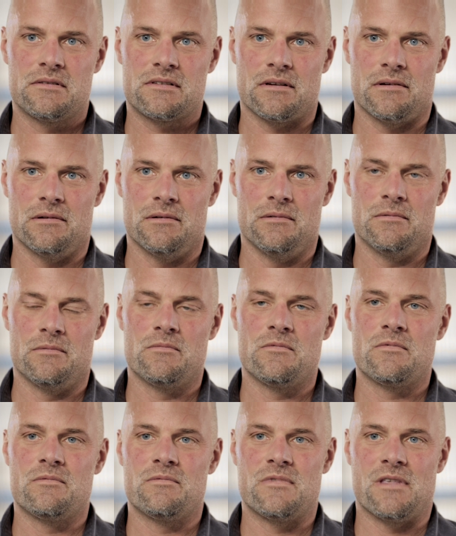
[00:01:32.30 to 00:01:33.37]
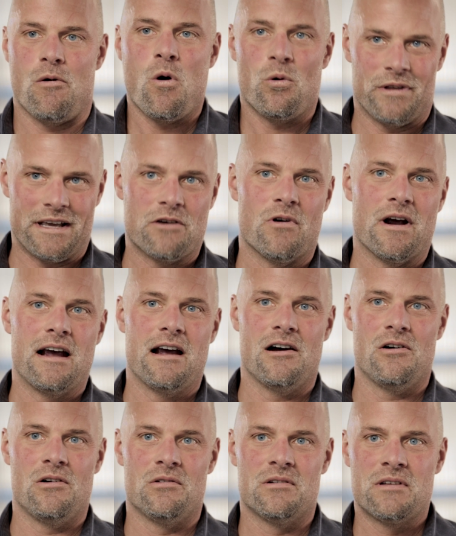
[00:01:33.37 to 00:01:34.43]
So the holy
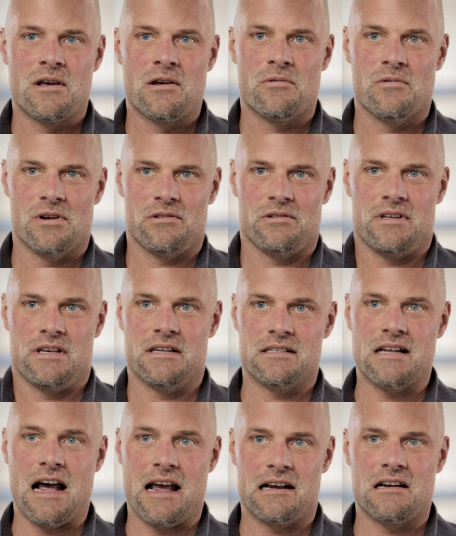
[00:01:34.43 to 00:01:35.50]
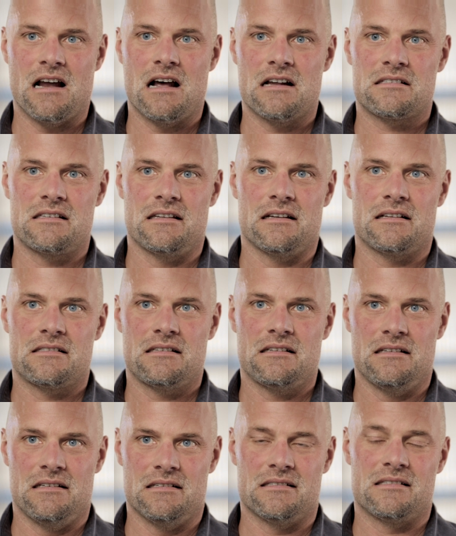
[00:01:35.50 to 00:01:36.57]
grail really in diagnostics
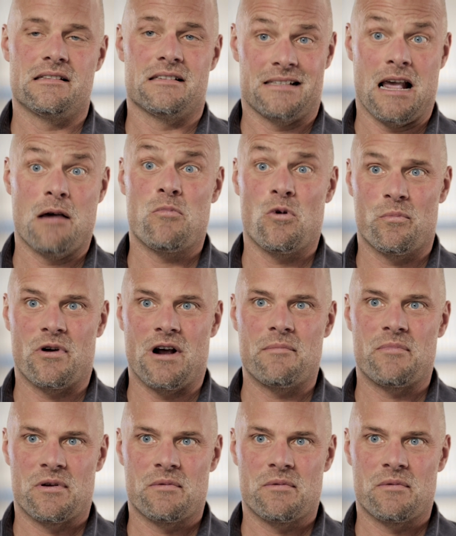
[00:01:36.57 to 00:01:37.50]
is the sample prep.